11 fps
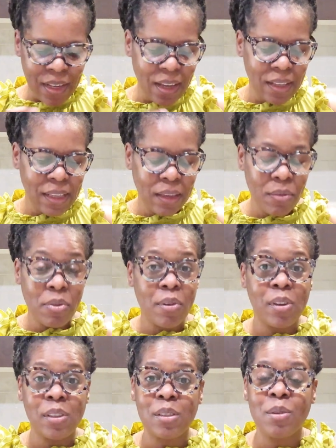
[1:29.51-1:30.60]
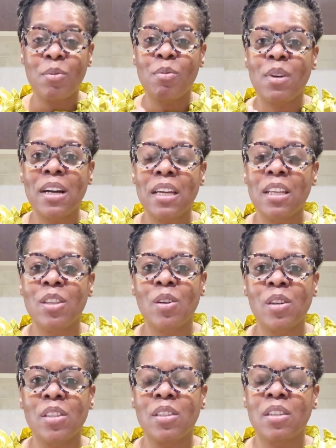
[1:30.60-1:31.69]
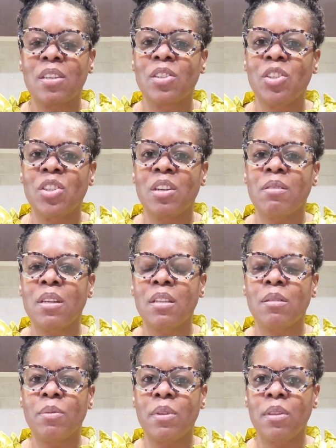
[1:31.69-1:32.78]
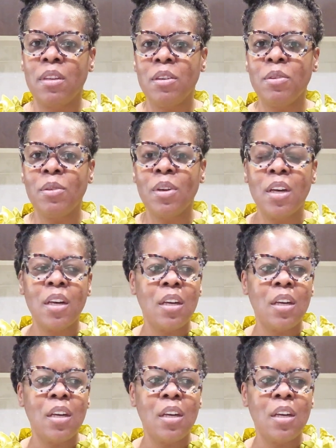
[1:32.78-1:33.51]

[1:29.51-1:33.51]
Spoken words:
and I thought, why not share it with you.